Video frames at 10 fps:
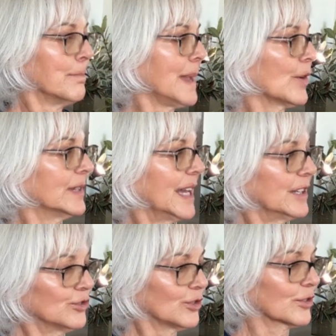
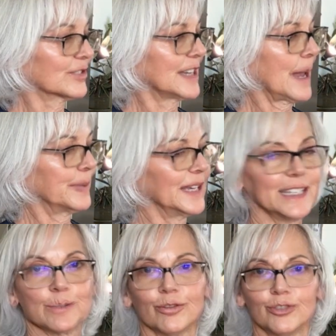marinated sugar snap
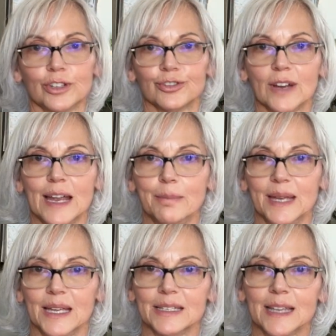peas with ginger and
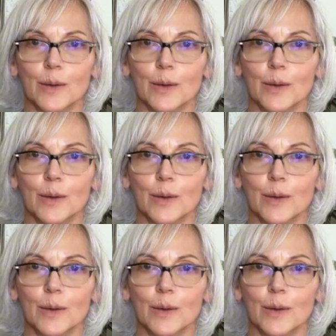mint.